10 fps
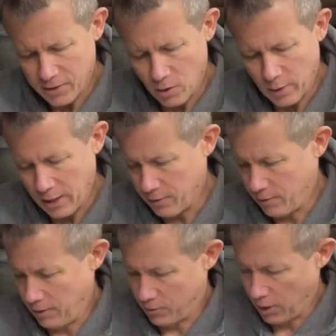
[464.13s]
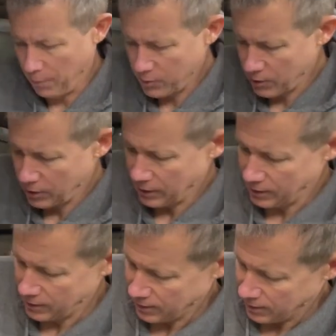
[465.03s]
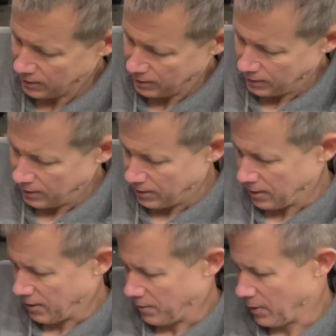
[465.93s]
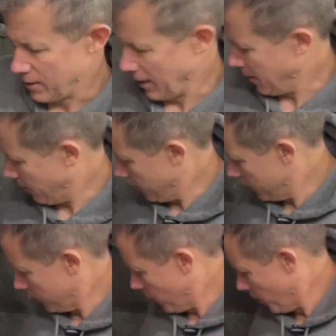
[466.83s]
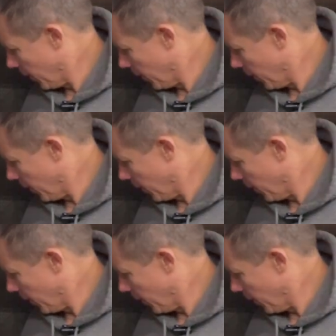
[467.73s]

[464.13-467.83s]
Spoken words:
so we got the drums. I'm gonna take out all those foam